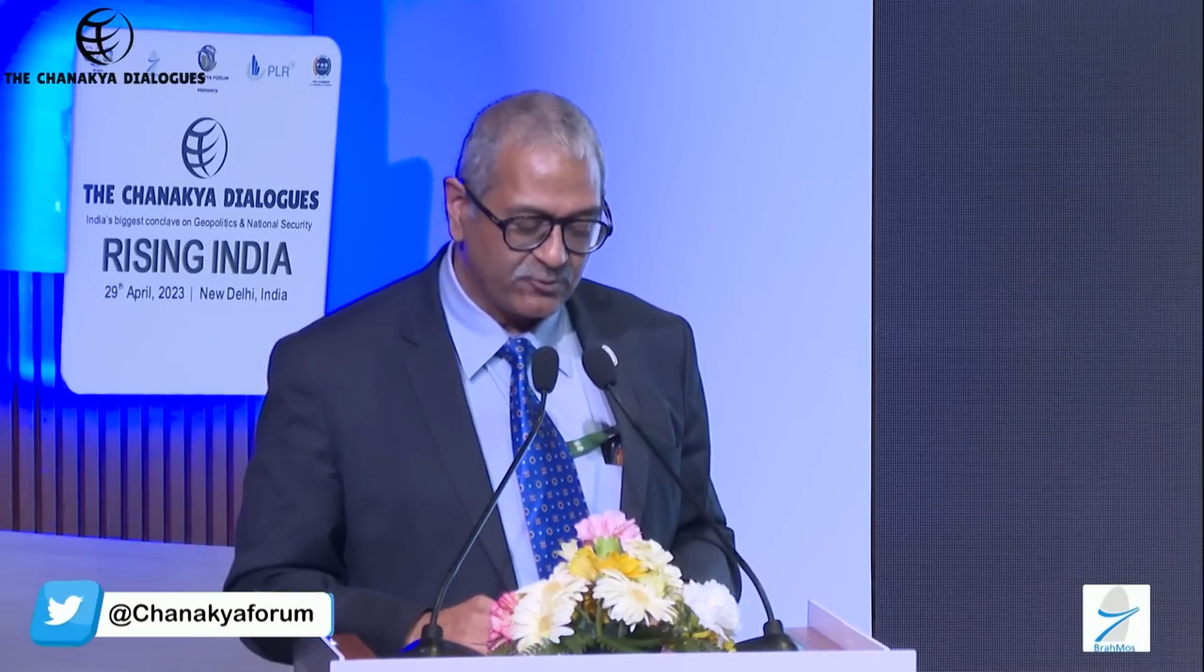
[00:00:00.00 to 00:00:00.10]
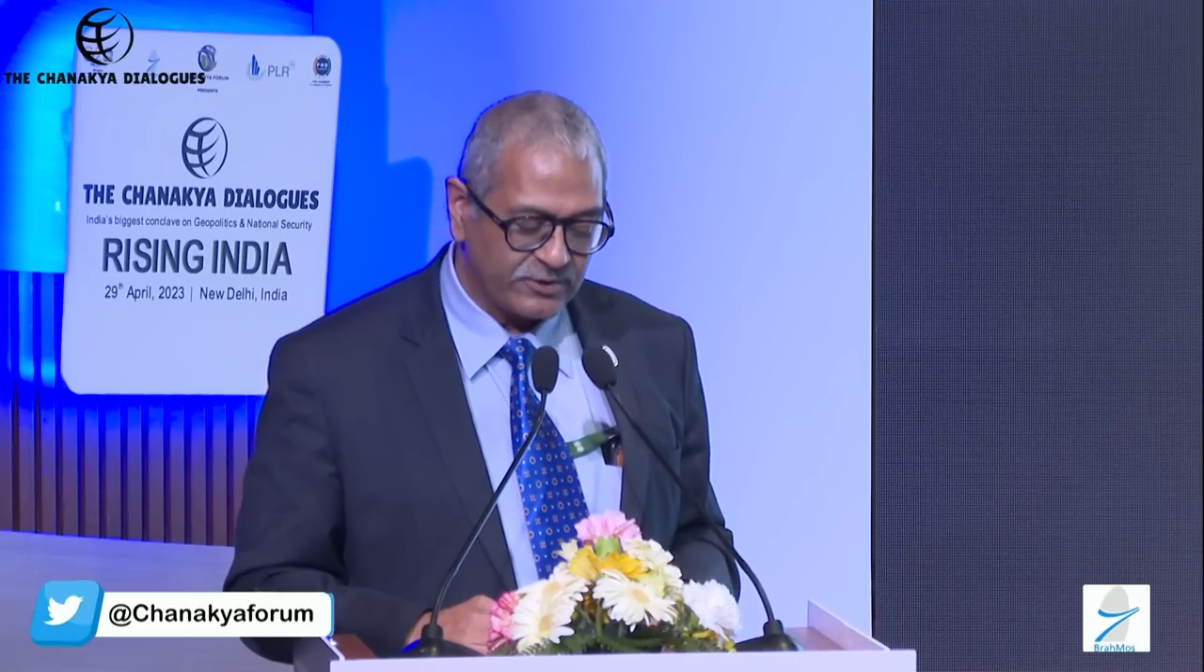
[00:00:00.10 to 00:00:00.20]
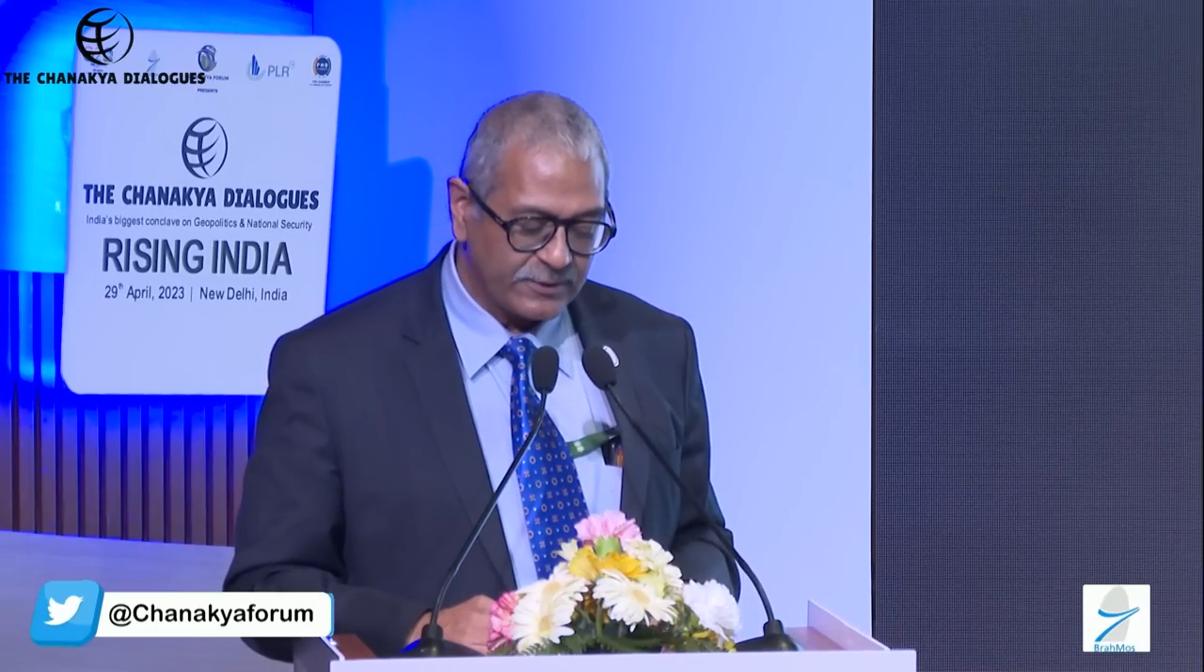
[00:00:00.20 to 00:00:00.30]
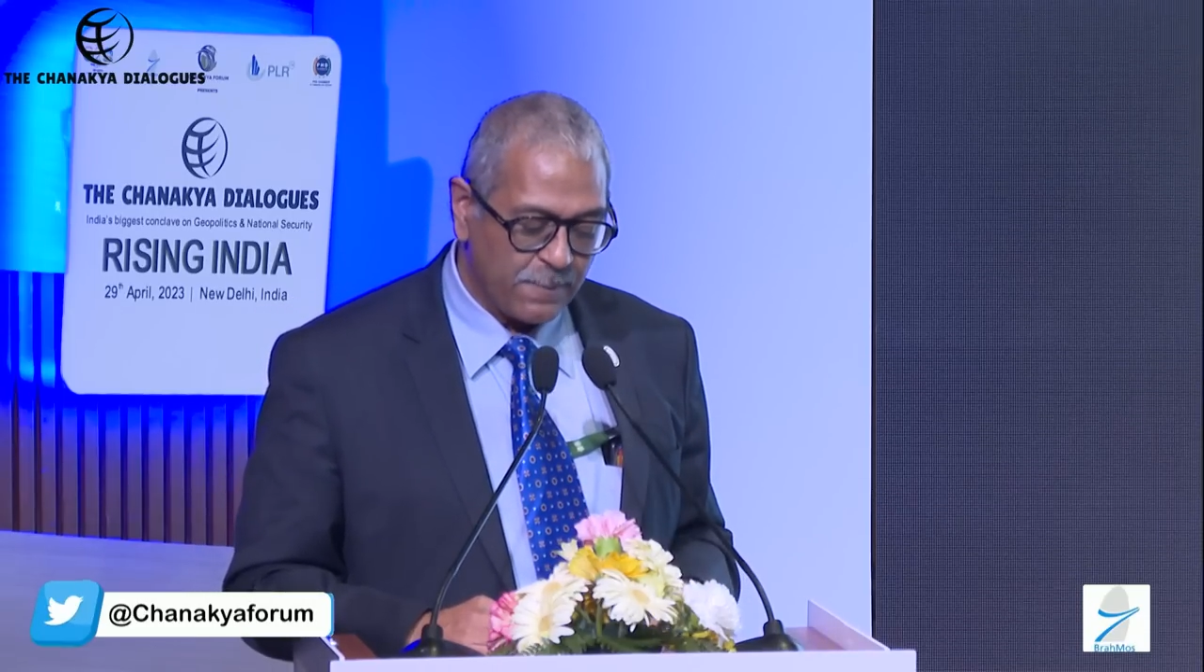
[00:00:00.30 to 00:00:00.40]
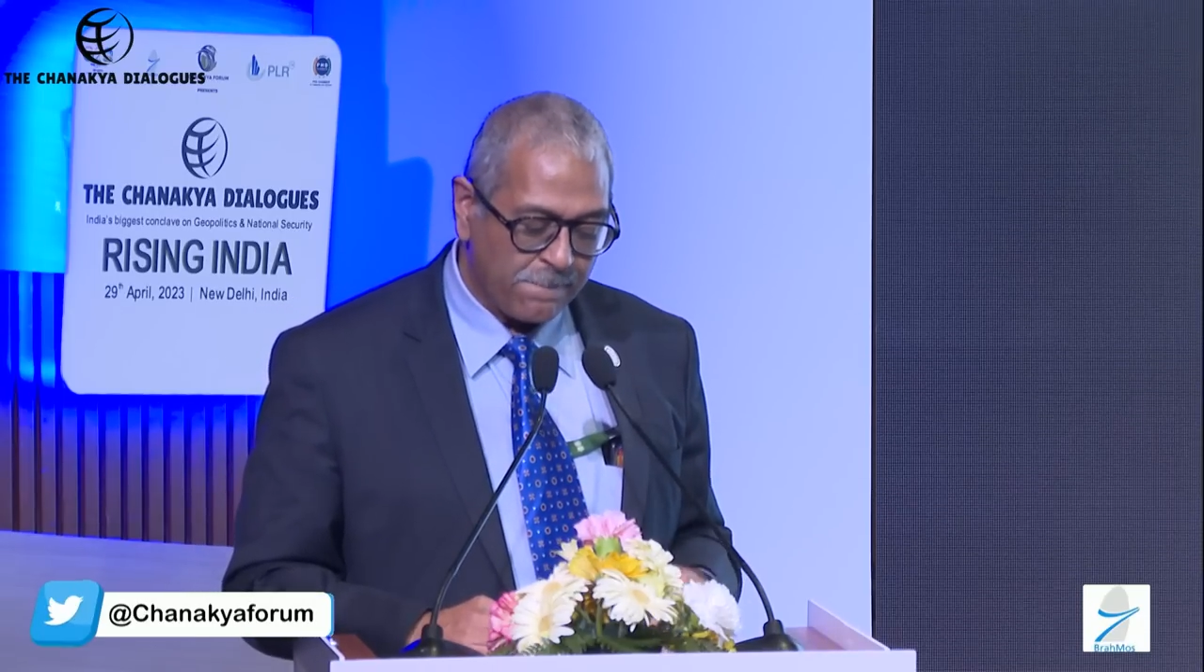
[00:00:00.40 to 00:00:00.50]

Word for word: with.